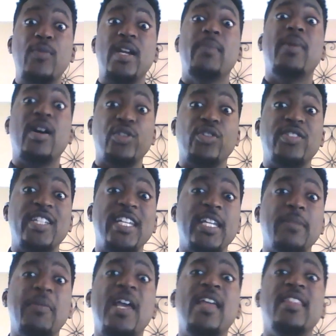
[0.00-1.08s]
way about your team,
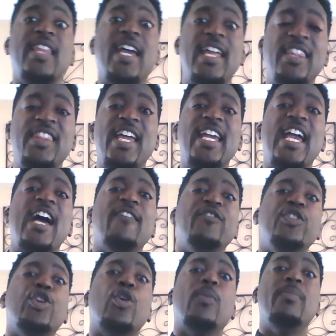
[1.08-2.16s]
that they have
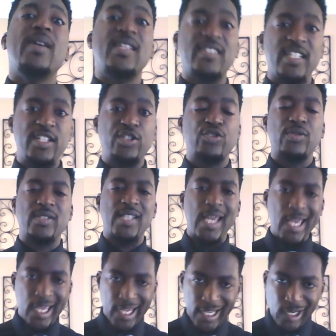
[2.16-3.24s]
your best interests
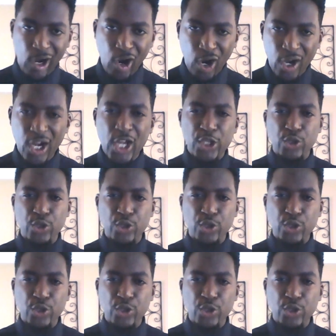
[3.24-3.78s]
at heart.